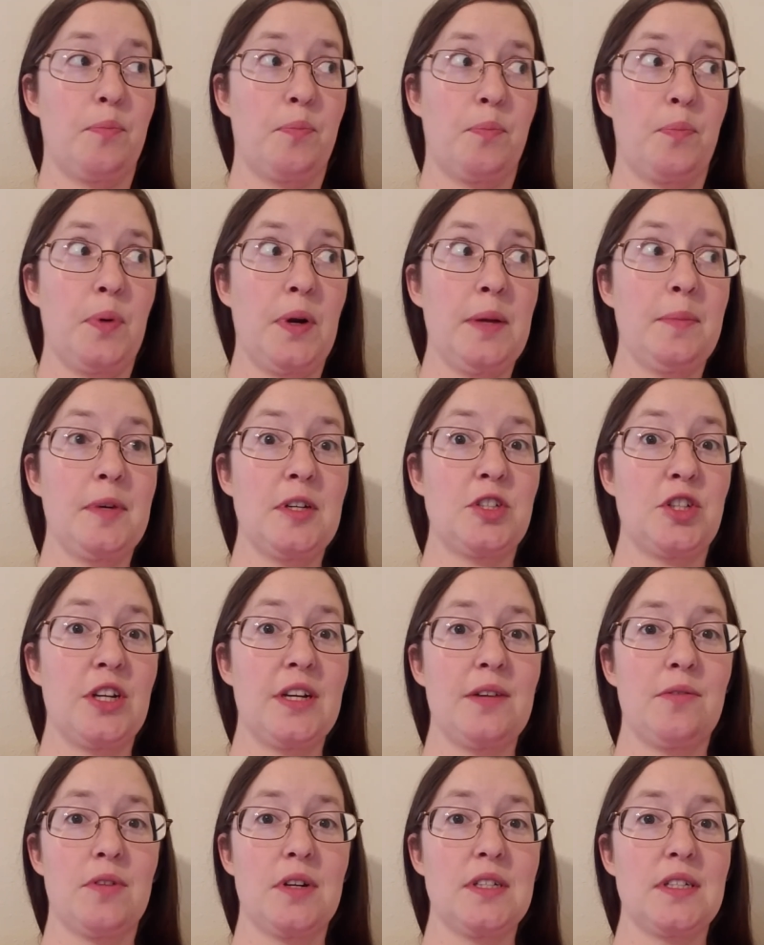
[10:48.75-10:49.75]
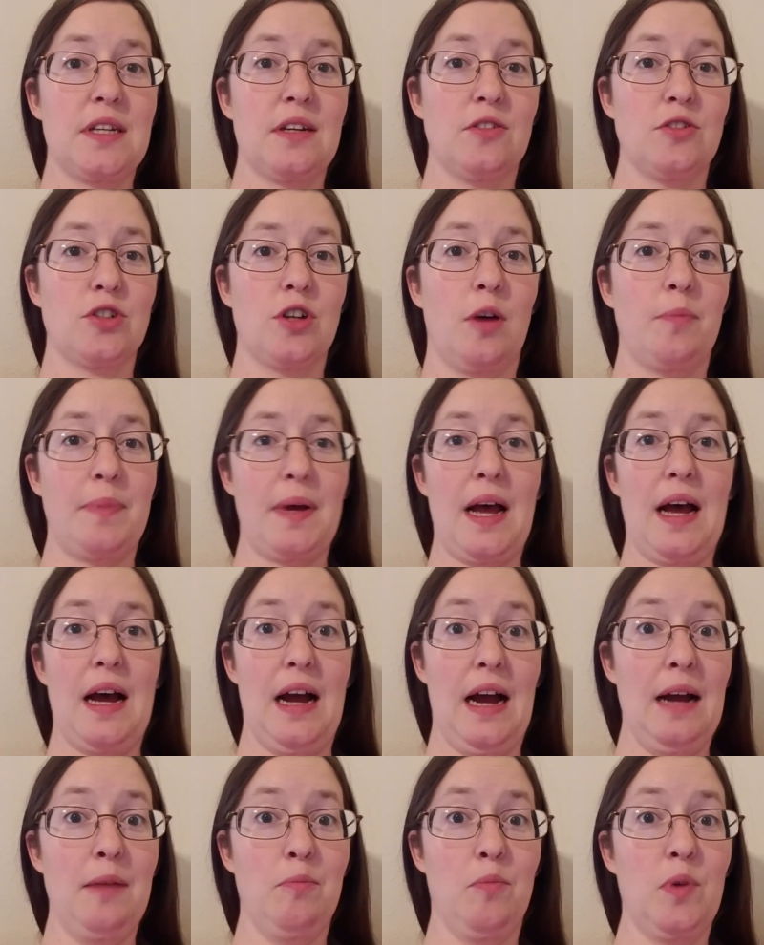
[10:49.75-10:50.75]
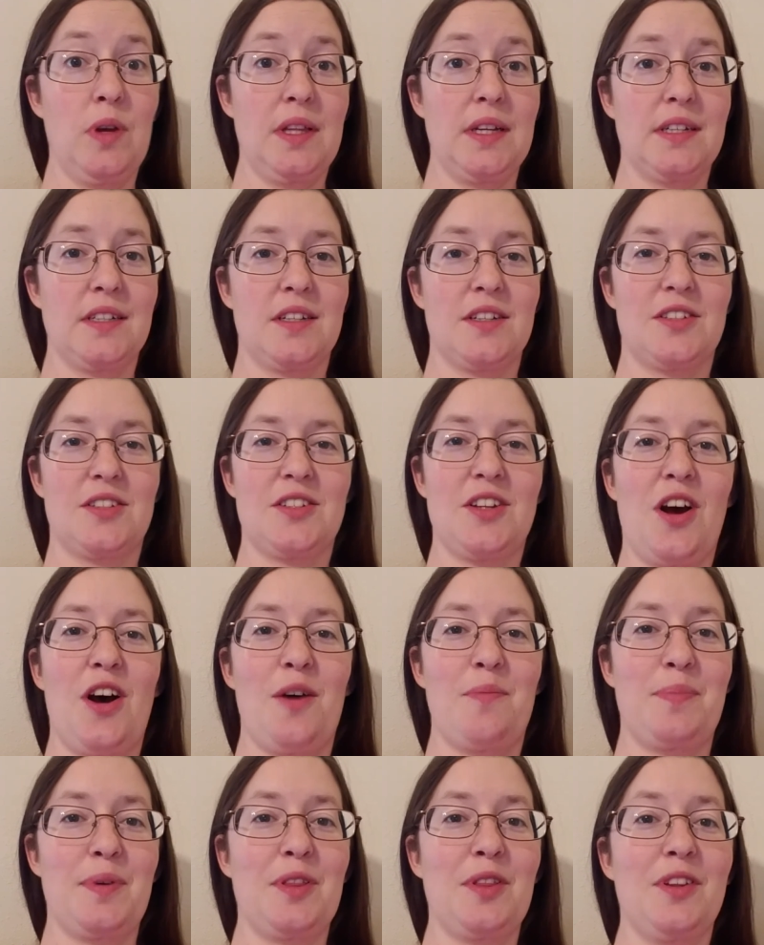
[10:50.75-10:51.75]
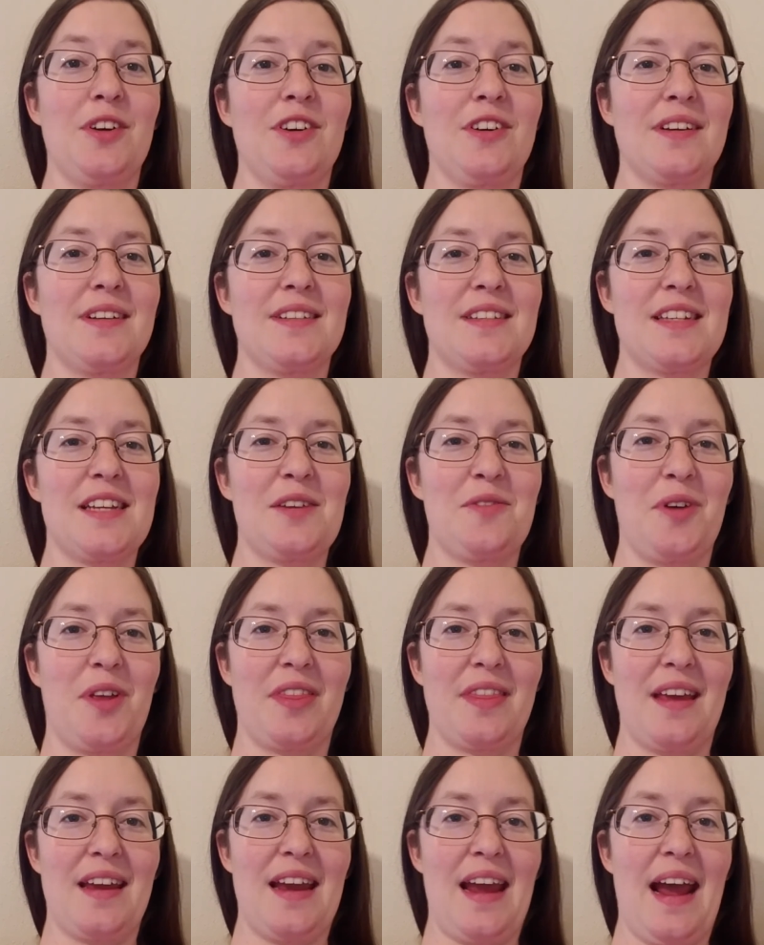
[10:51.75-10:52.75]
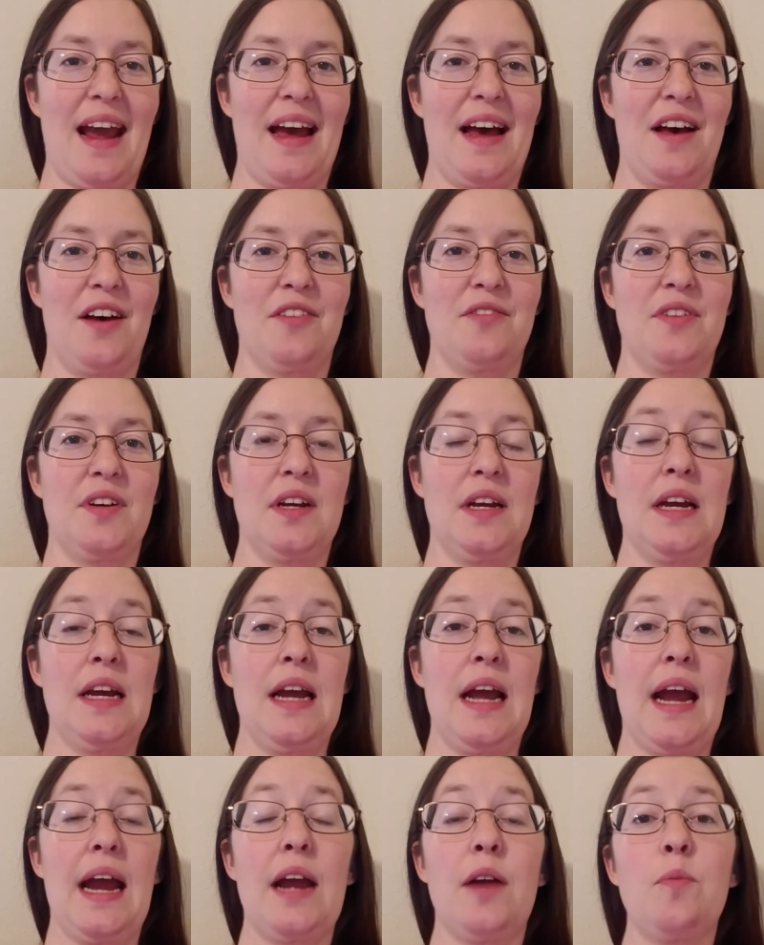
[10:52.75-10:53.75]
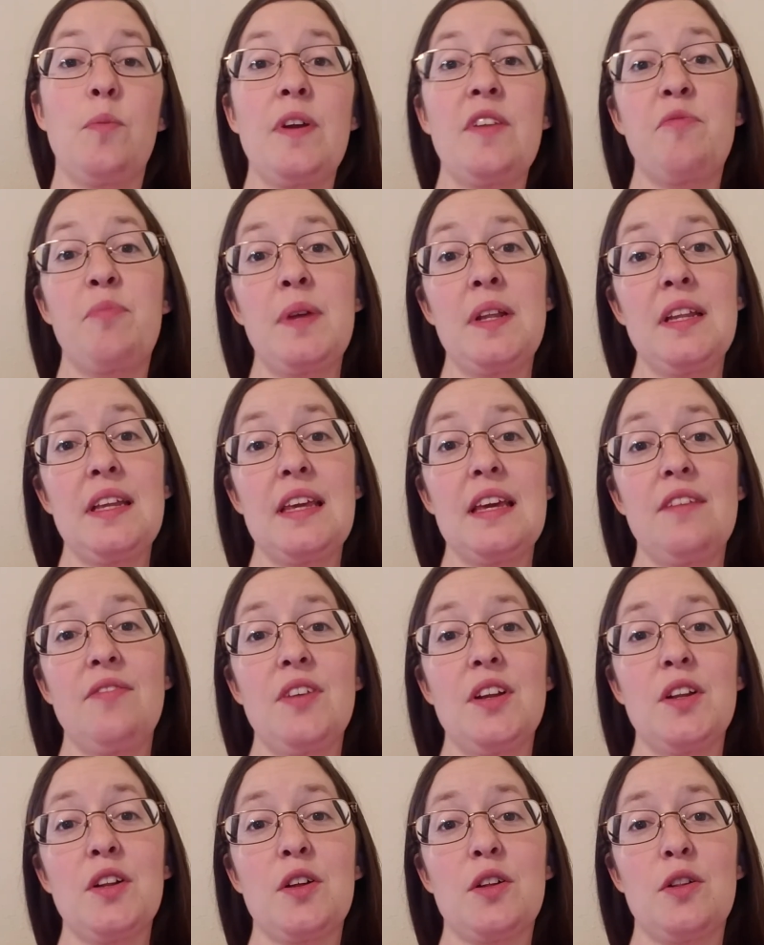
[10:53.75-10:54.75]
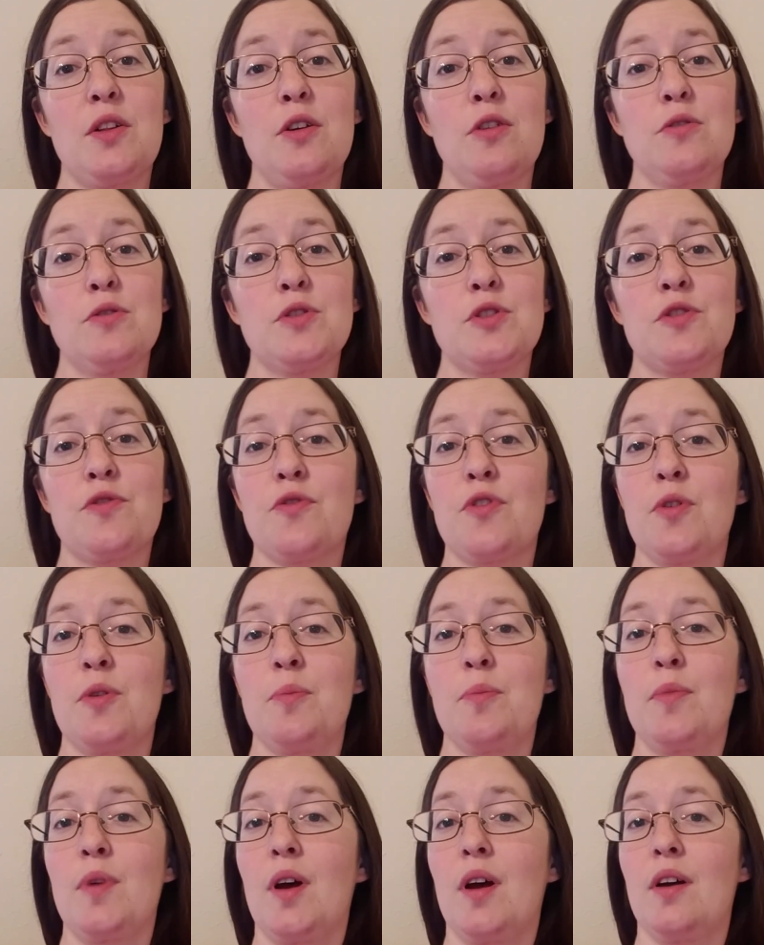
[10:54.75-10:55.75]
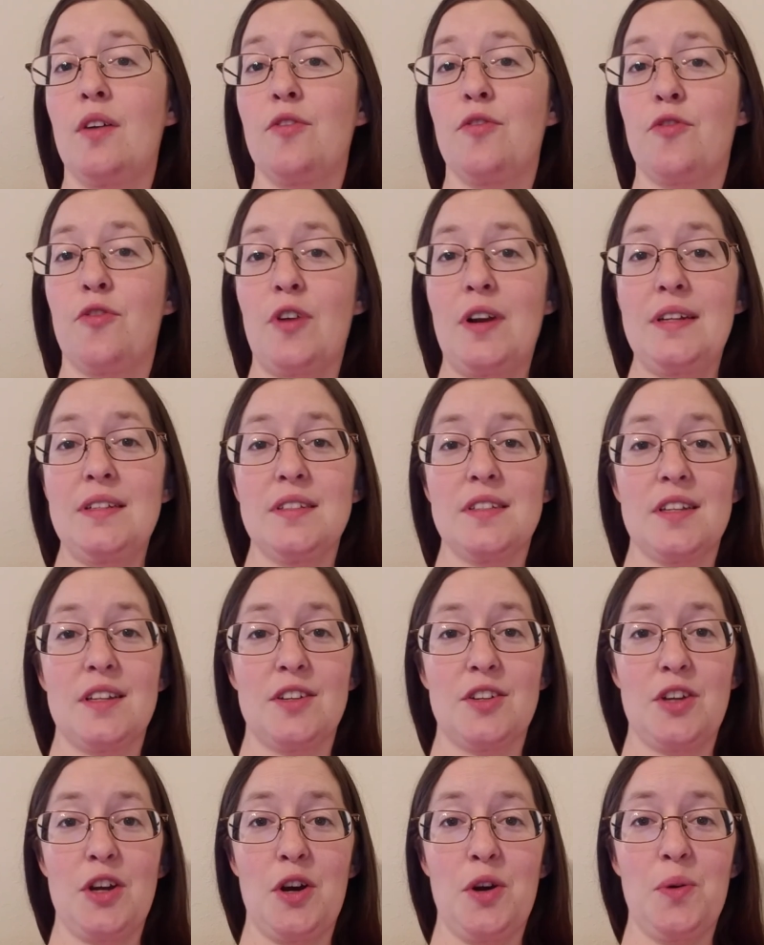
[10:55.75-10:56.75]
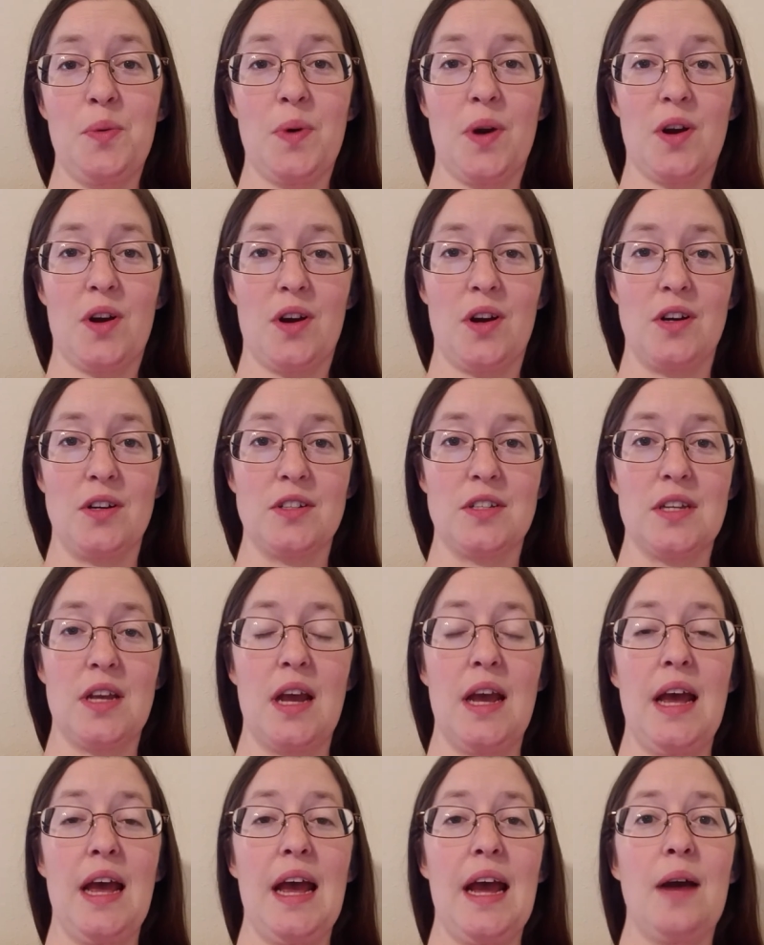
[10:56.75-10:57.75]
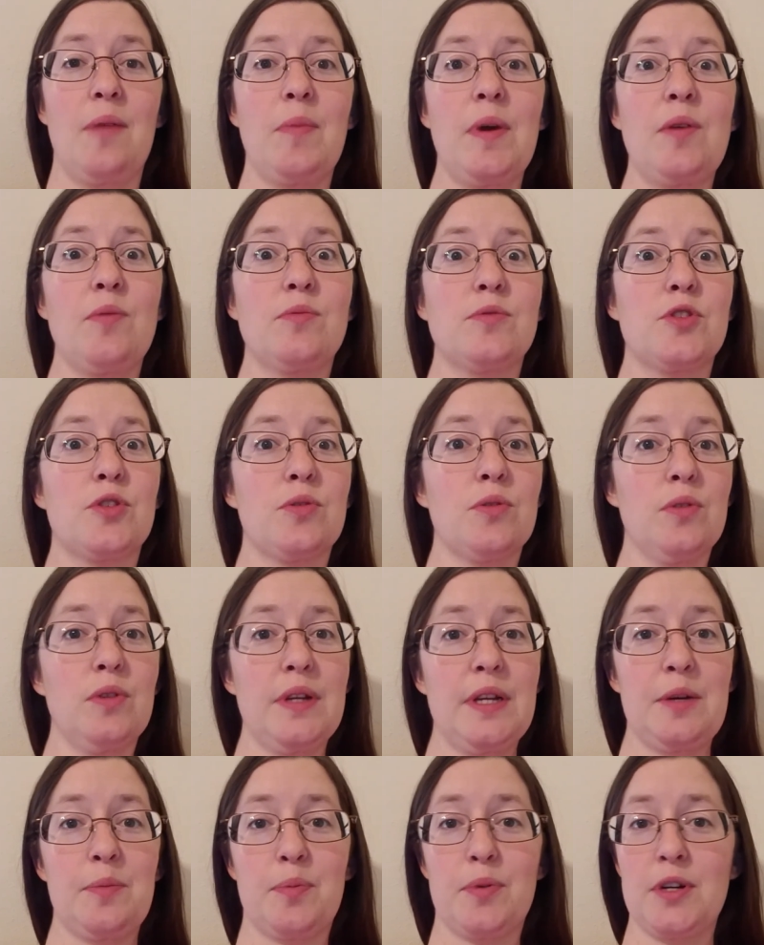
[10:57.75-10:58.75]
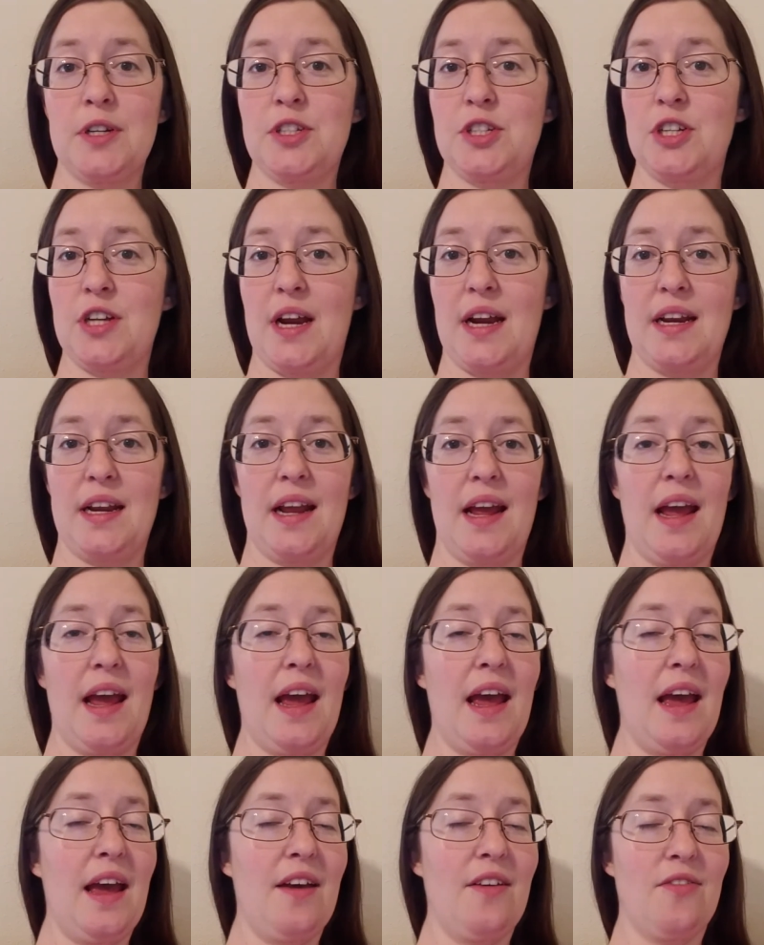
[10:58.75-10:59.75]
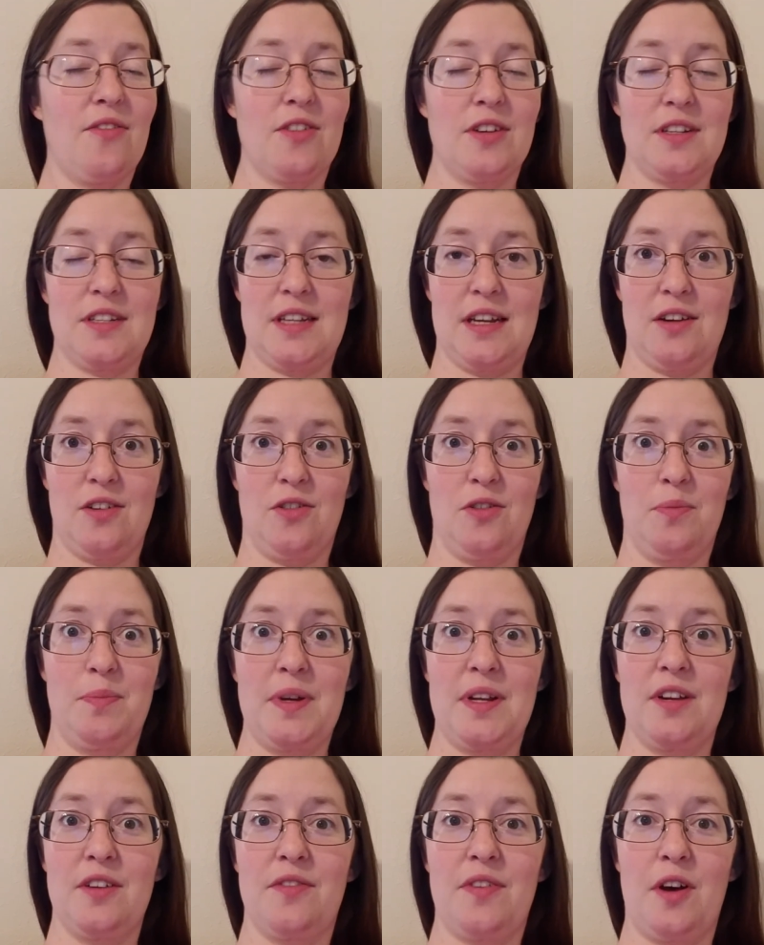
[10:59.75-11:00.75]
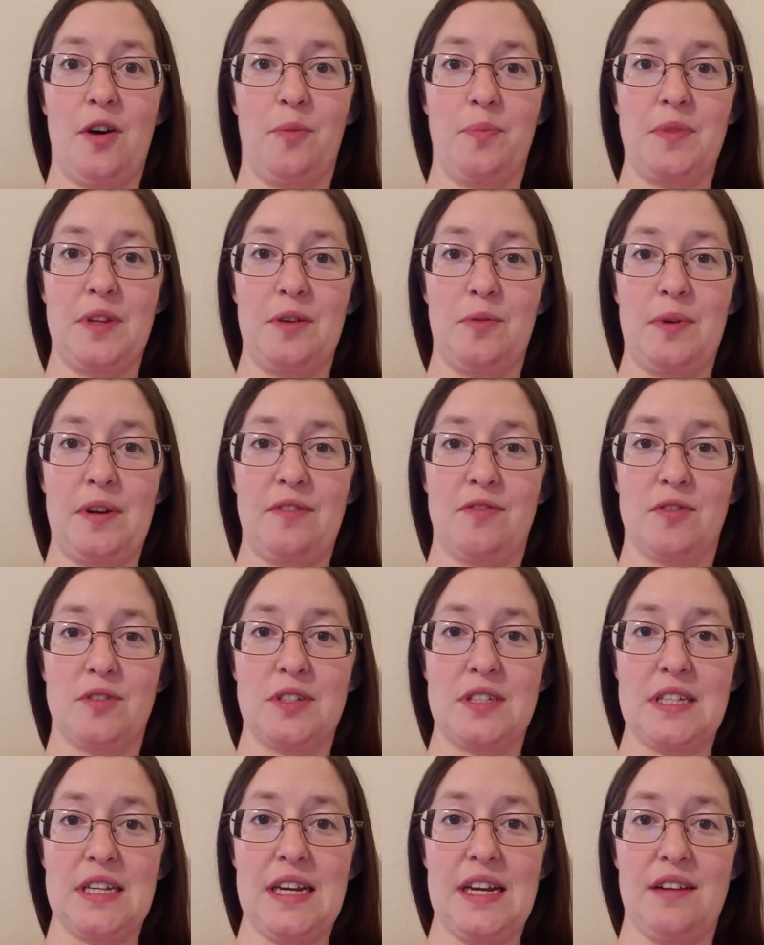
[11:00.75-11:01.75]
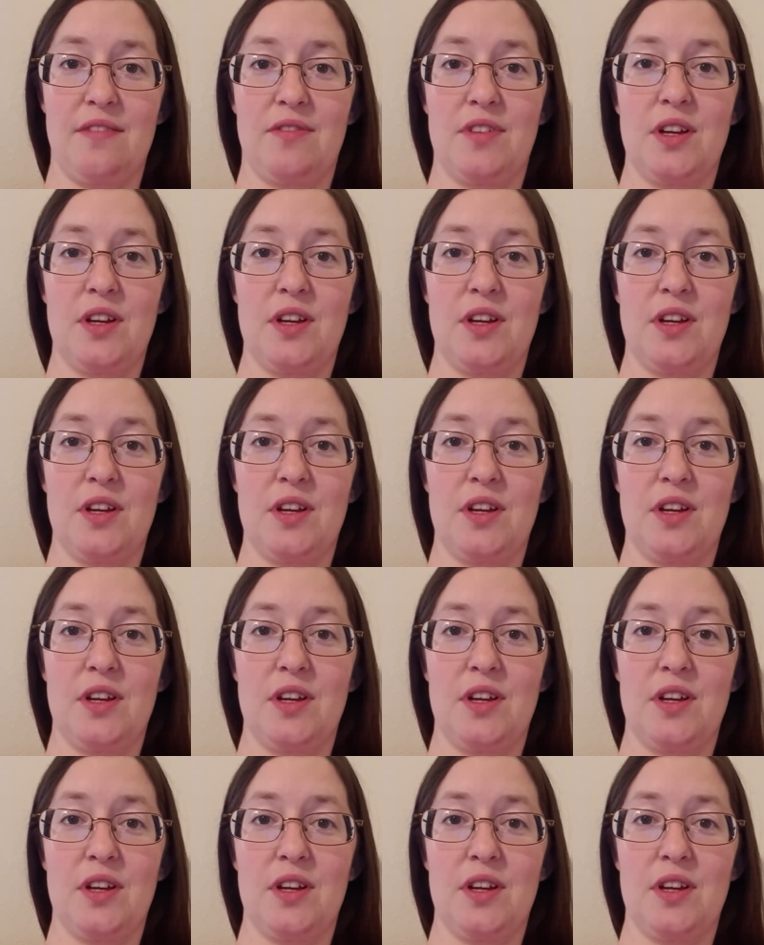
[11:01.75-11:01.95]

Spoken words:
Pretty much any resale shop, I'm willing to stop and look and see what they have. And we've been given clothes from friends and coworkers, and we truly appreciate every single bit of help that we've received.